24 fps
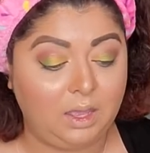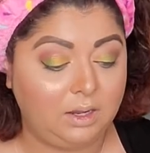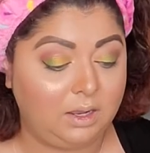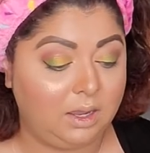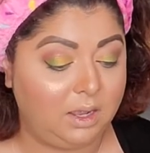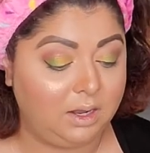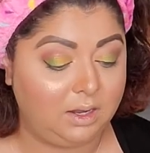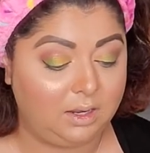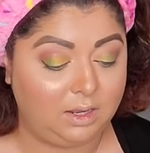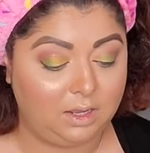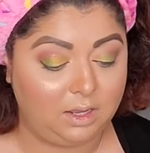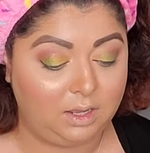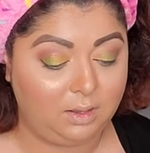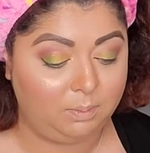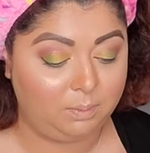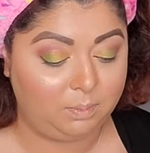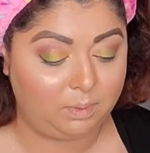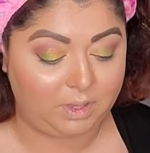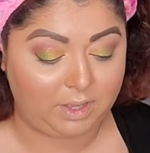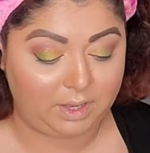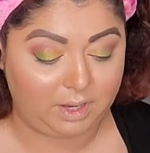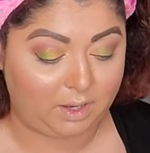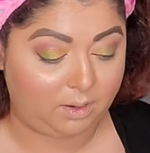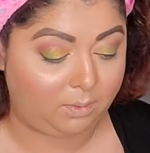keep playing
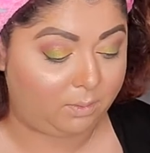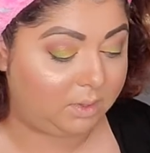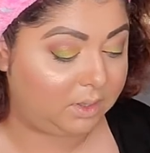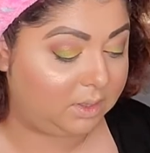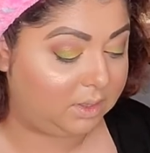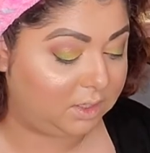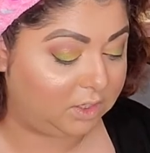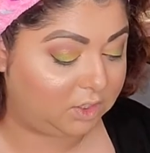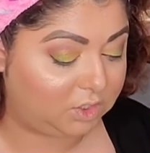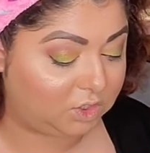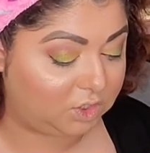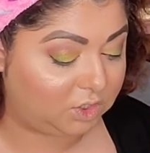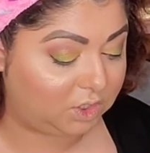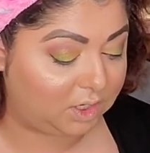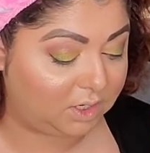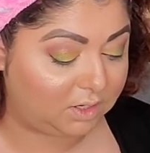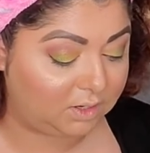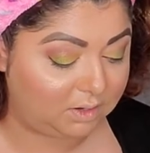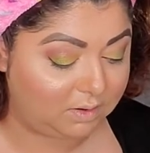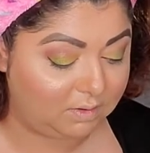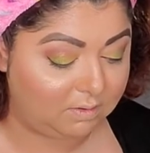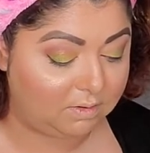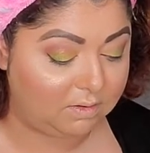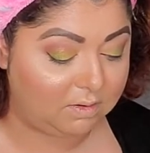with this shit.
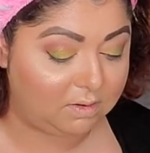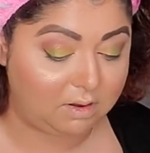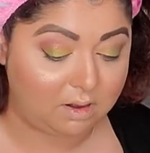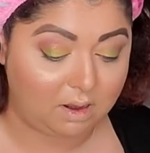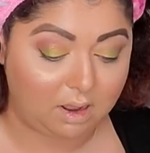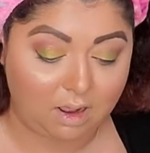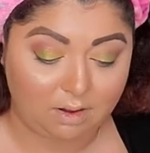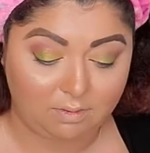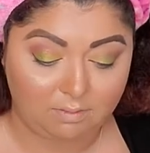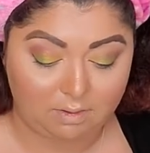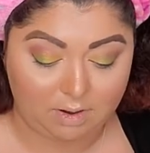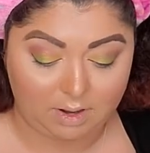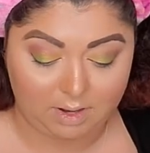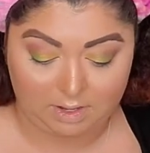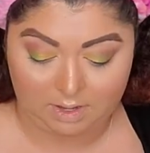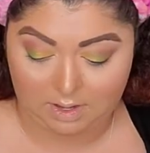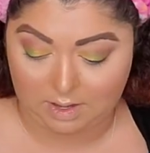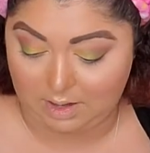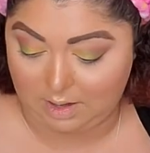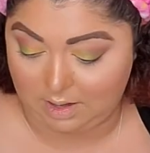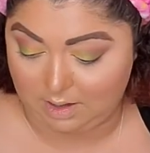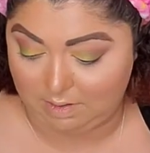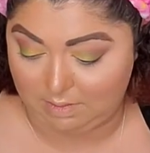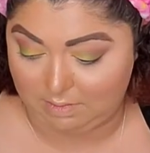Not right
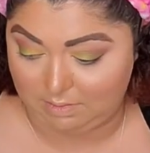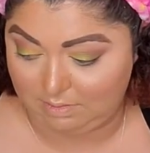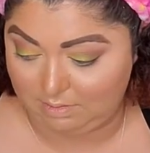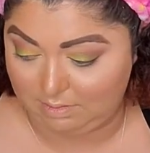now.